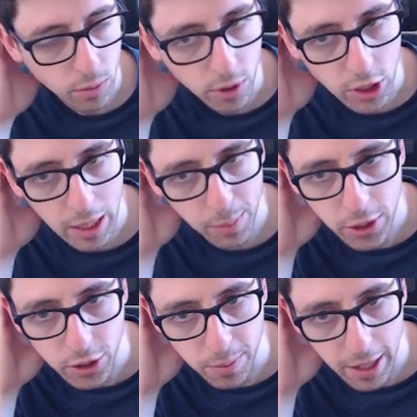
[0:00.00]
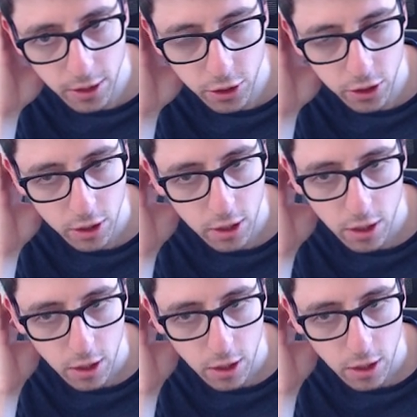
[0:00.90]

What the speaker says: World Championship match,